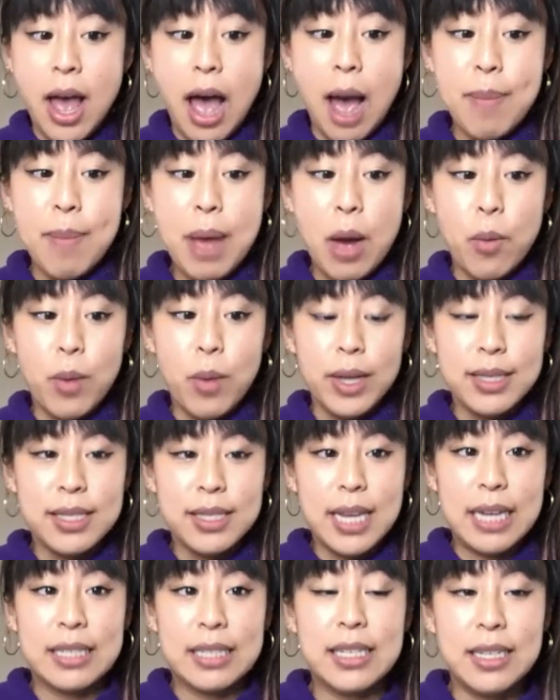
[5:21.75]
about what
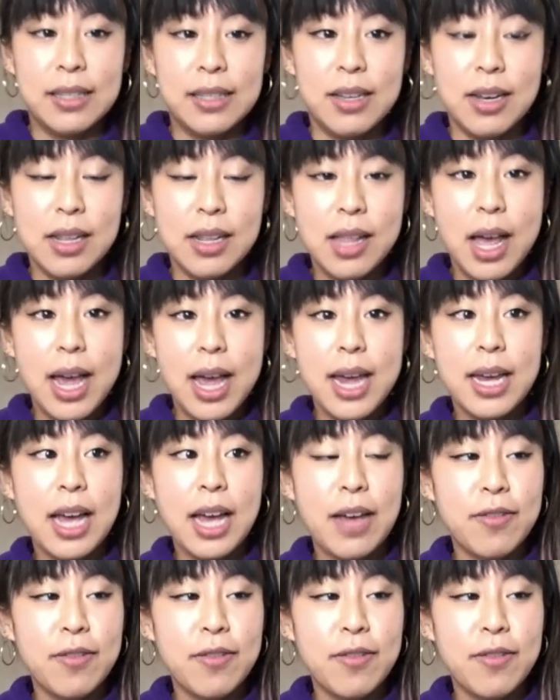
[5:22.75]
sexy looked like.